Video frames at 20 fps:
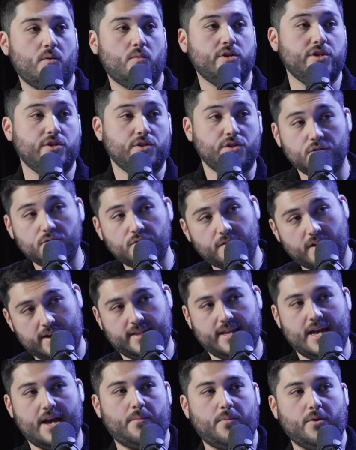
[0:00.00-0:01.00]
when you do
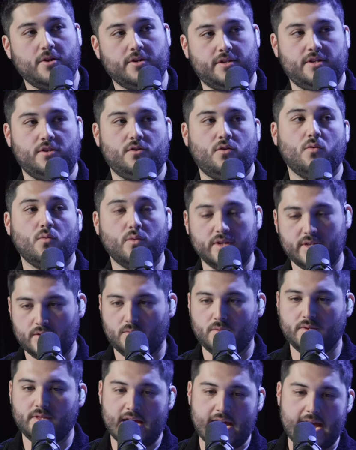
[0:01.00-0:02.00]
find that person, or when that,
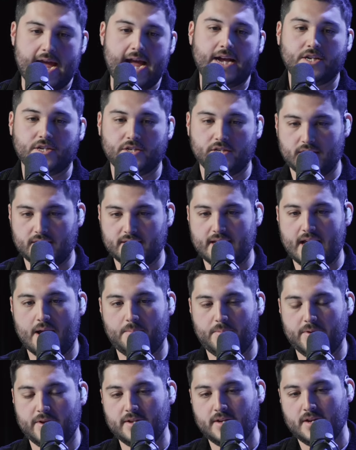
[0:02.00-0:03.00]
when that actually does
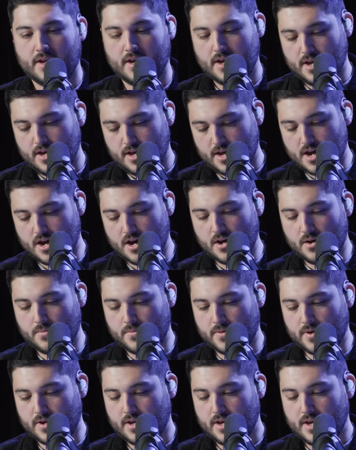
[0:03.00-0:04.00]
happen,
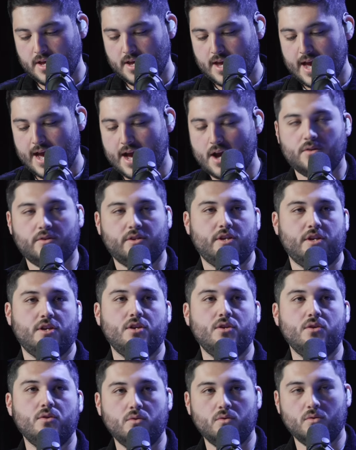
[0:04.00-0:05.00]
um, how do
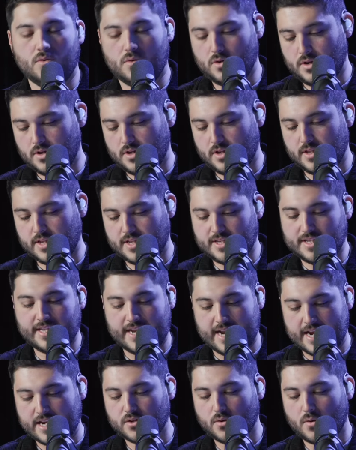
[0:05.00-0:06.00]
you? This is the
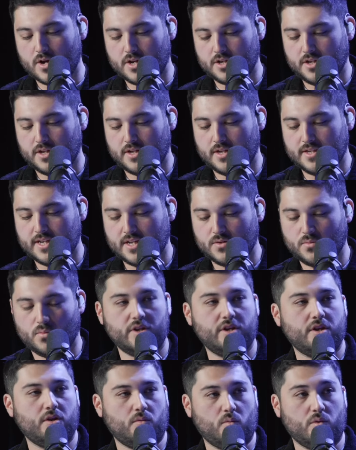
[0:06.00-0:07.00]
next question. It says
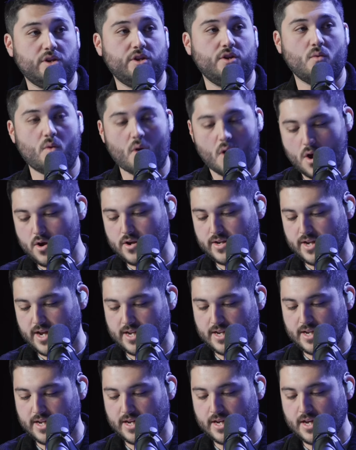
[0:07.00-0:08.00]
when when you are
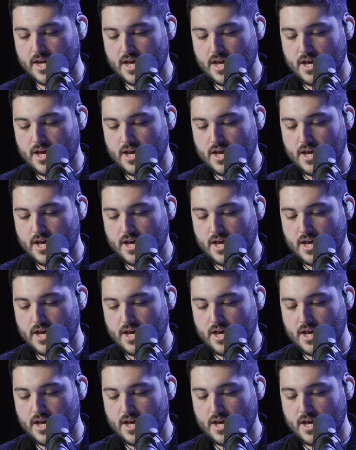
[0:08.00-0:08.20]
dating